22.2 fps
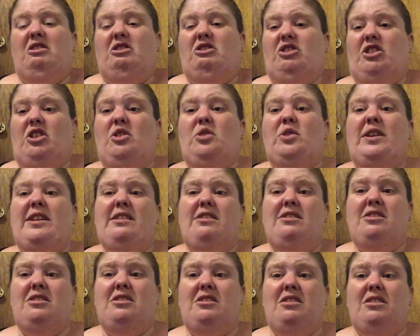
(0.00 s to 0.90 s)
generally
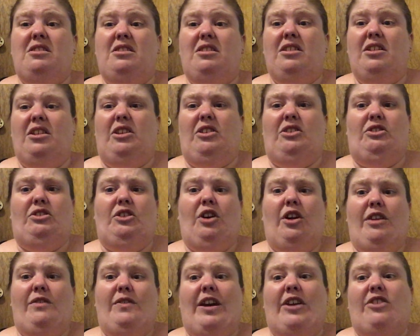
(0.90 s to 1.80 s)
is
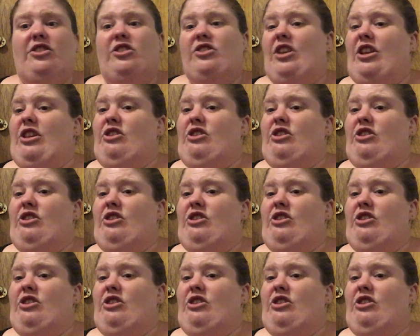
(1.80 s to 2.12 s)
non-infectious,